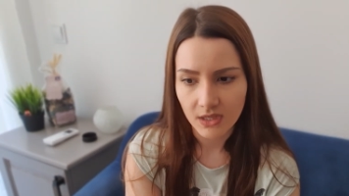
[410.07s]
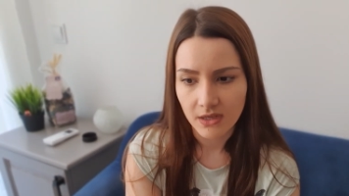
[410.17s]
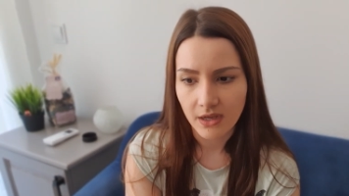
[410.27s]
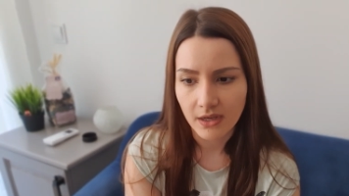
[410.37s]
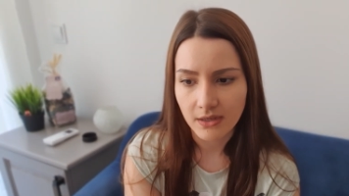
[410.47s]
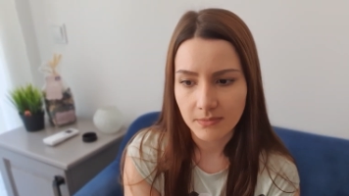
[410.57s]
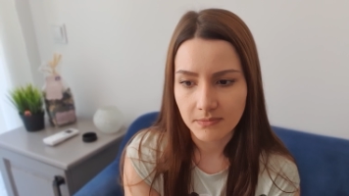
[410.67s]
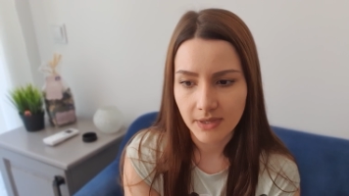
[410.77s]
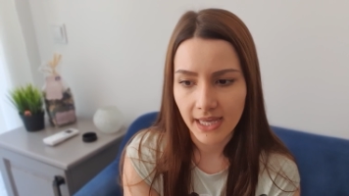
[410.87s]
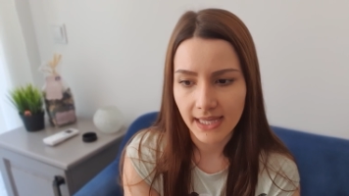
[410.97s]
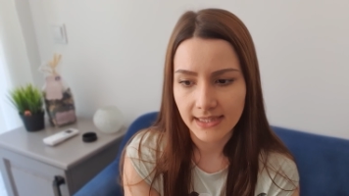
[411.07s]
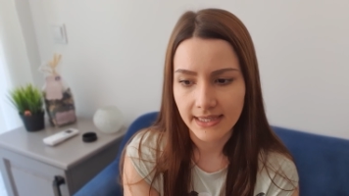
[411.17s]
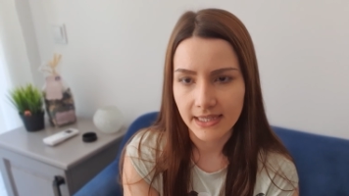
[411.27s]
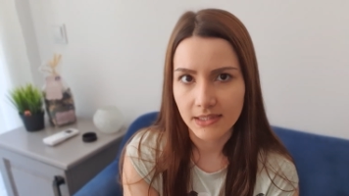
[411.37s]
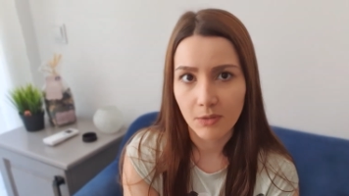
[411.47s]
and
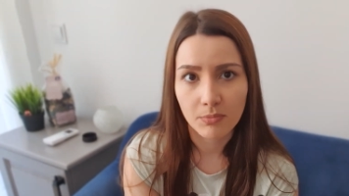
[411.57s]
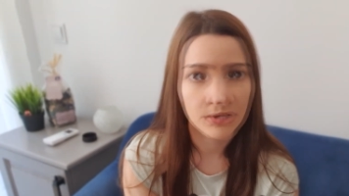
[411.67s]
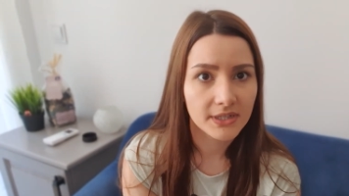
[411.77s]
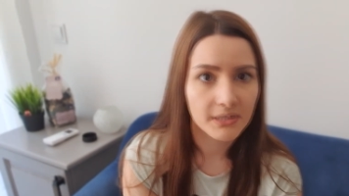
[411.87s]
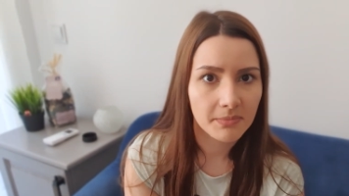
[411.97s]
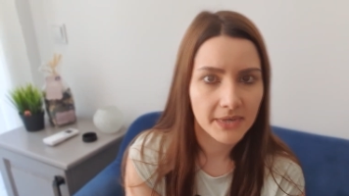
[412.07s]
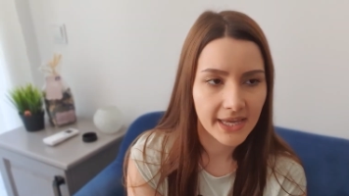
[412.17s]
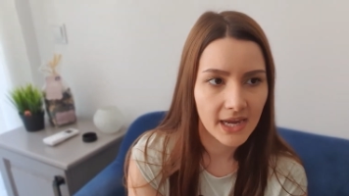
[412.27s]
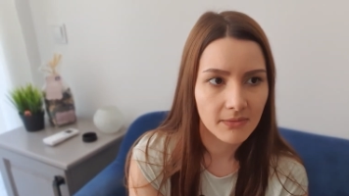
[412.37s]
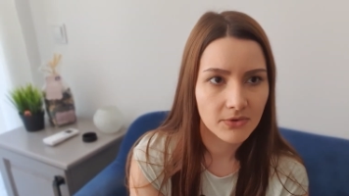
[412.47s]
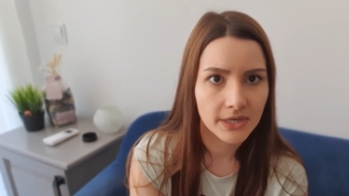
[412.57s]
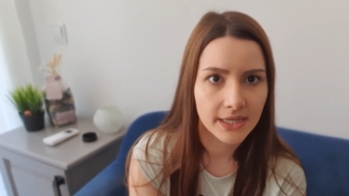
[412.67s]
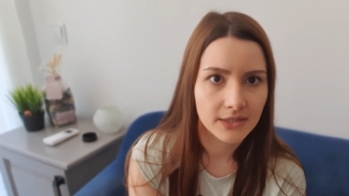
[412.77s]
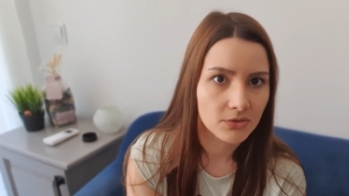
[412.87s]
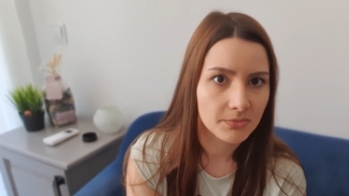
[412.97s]
then booted up my camera
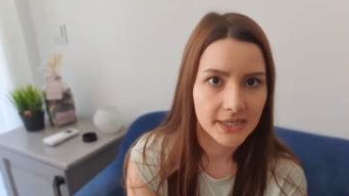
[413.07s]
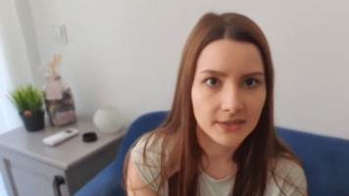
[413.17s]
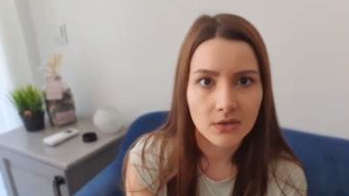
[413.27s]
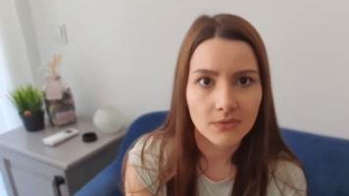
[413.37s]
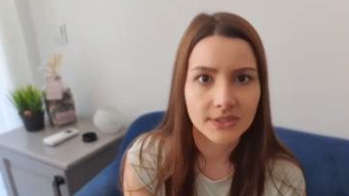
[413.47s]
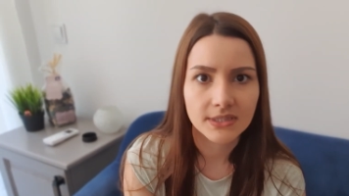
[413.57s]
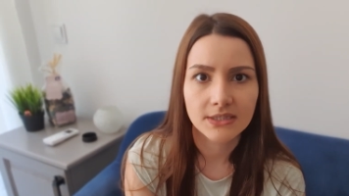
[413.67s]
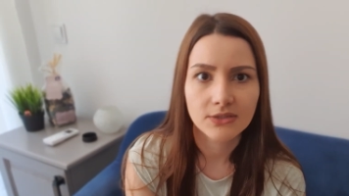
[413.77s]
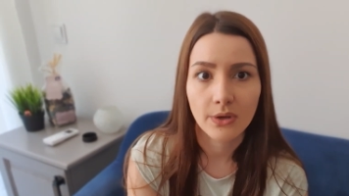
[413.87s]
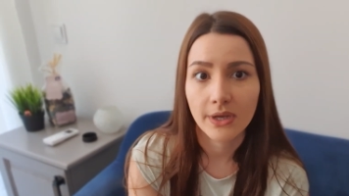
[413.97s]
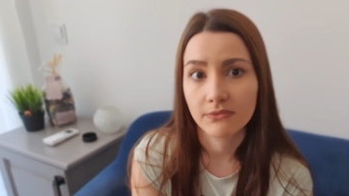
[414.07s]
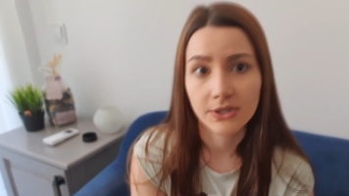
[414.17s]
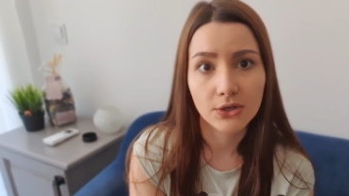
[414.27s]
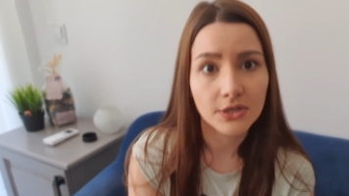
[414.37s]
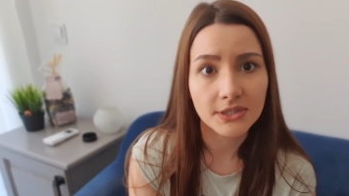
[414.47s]
and OBS, obviously, so I can
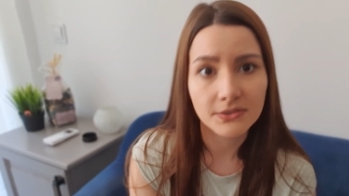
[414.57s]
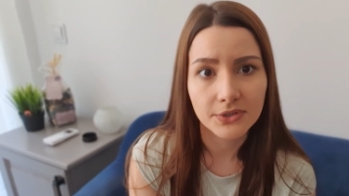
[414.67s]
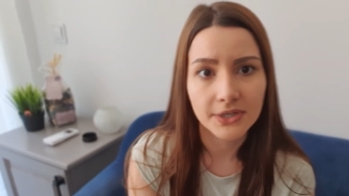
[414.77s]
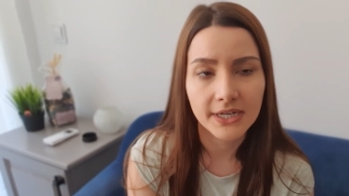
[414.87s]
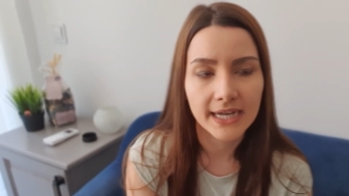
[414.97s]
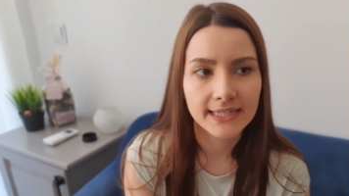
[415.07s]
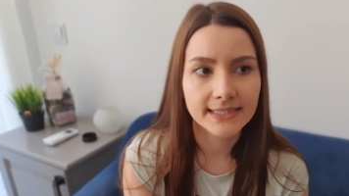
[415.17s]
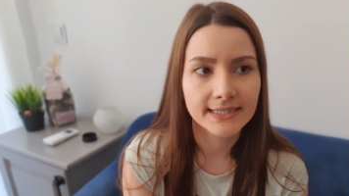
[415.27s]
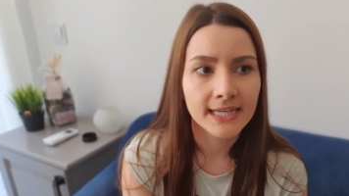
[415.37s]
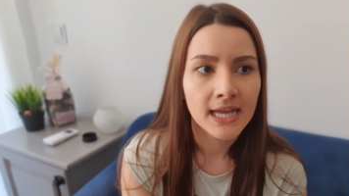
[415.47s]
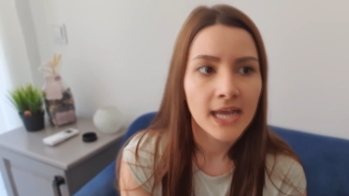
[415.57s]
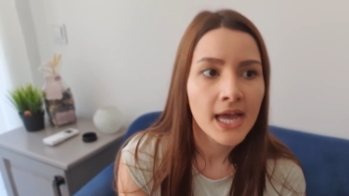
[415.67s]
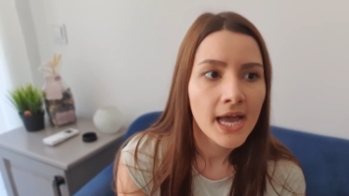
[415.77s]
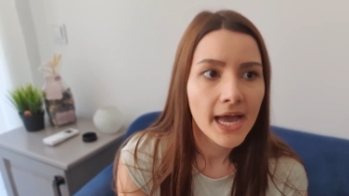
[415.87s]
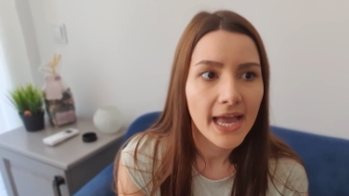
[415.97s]
record it for you guys.
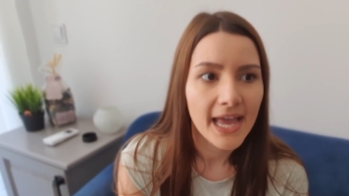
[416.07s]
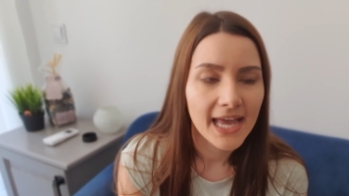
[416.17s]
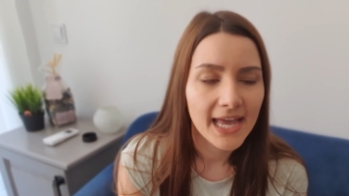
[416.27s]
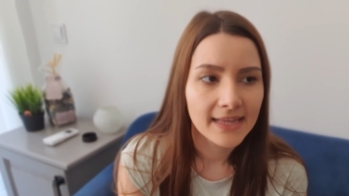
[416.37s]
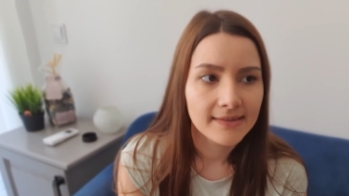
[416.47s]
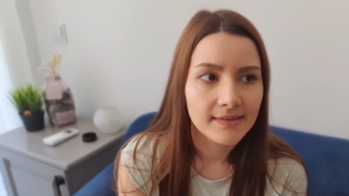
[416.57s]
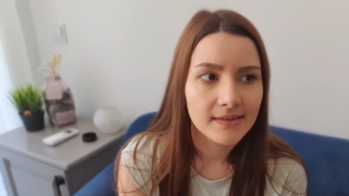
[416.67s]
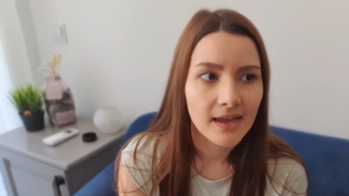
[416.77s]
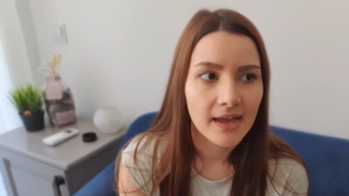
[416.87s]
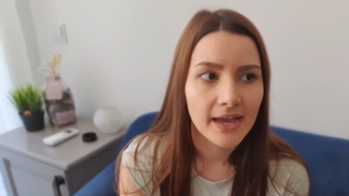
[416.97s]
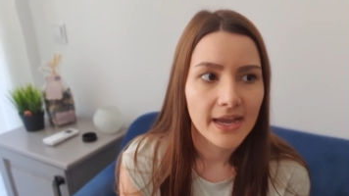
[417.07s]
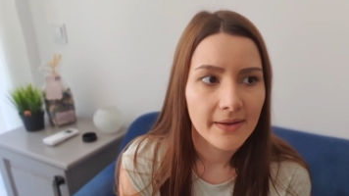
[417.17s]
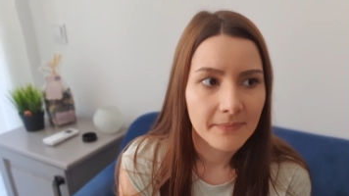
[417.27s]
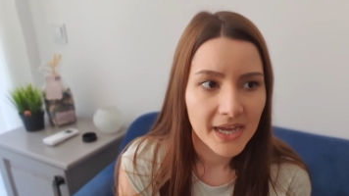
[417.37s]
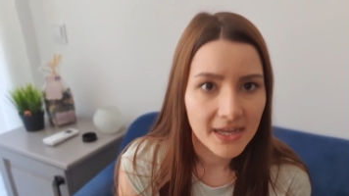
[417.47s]
And
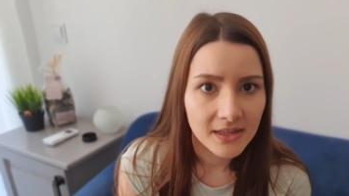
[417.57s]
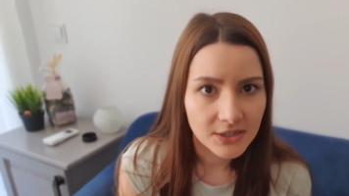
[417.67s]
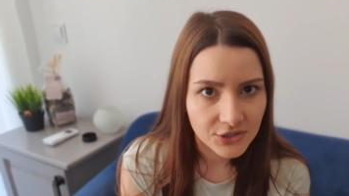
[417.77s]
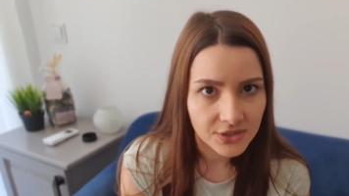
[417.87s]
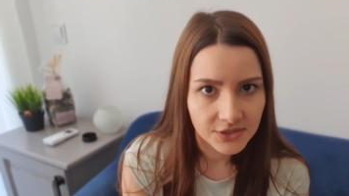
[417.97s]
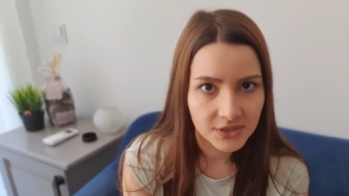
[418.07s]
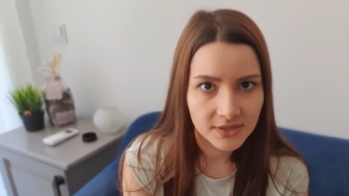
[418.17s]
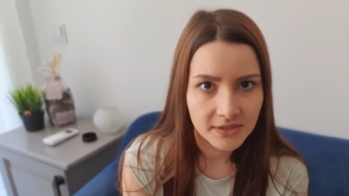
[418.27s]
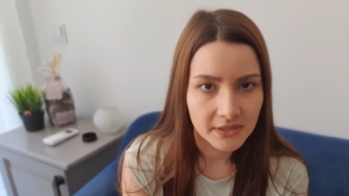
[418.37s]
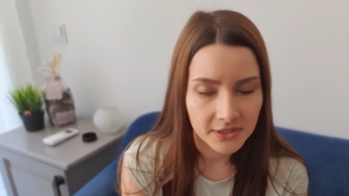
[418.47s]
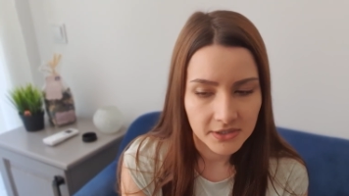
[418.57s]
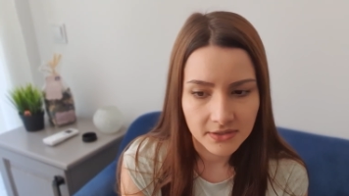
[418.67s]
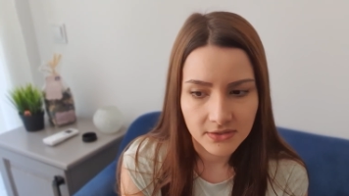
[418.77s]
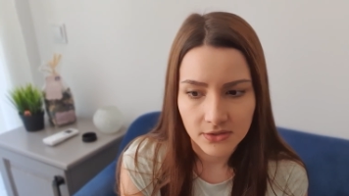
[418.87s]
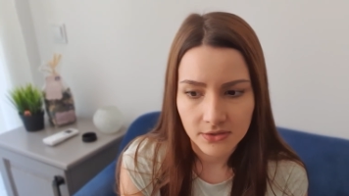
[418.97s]
I literally just started
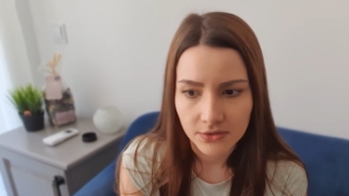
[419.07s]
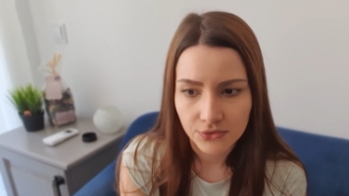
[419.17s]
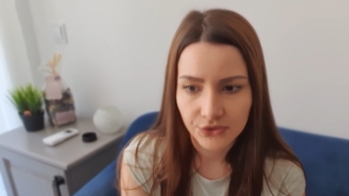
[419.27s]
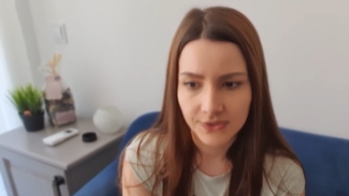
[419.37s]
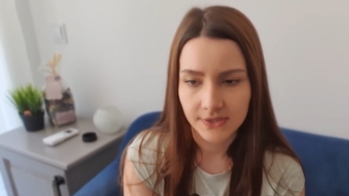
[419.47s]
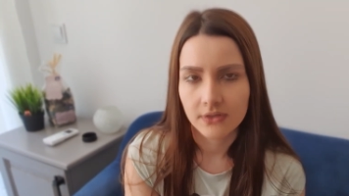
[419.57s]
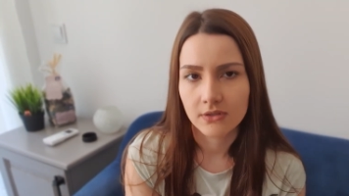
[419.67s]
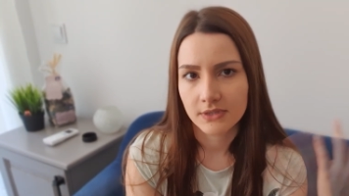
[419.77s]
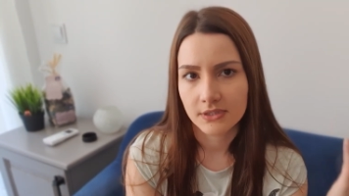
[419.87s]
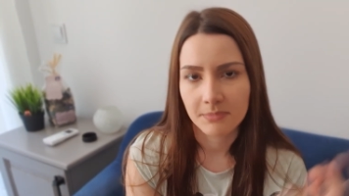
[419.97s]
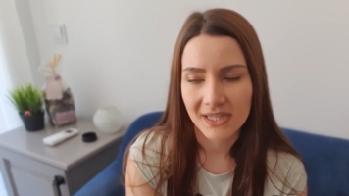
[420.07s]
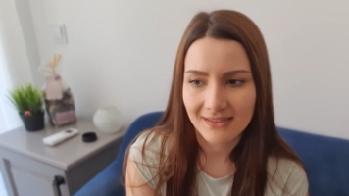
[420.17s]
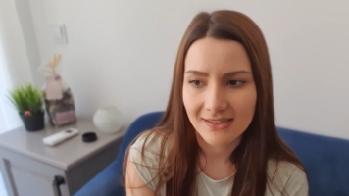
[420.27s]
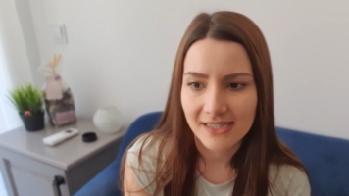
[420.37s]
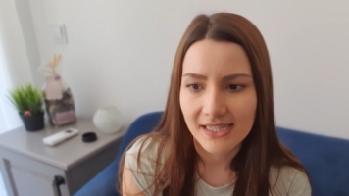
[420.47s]
installing Lutris and all of its
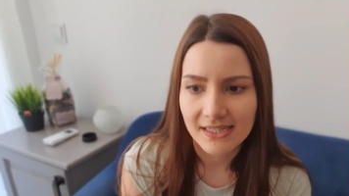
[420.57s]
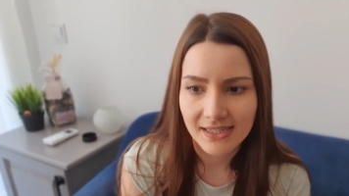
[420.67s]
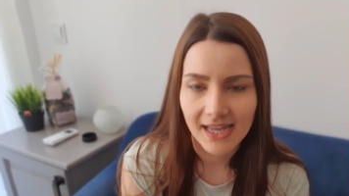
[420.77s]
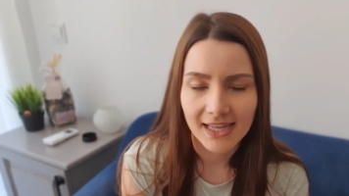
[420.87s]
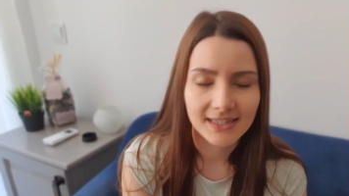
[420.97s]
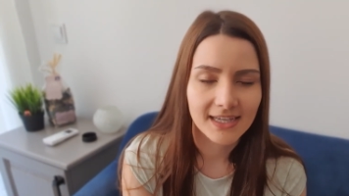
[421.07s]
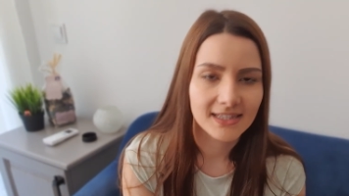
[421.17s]
dependencies, and then